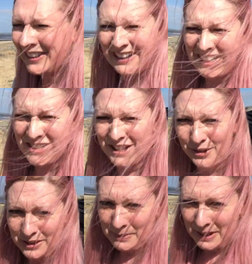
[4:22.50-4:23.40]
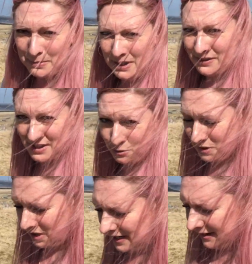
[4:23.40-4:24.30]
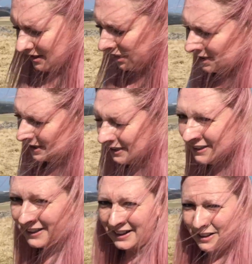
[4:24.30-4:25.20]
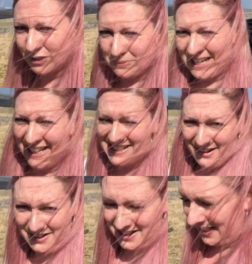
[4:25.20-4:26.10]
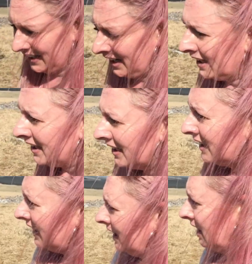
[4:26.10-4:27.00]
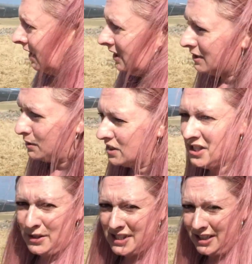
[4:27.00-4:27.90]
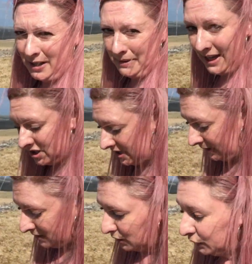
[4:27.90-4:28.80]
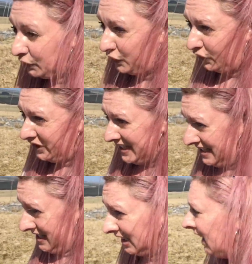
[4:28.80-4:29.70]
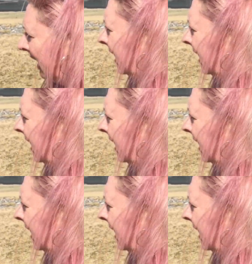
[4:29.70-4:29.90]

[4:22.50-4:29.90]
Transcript: I actually thought I'd made a bit of a schoolgirl error. Got my legs out today because it was so sunny, but actually it was freezing.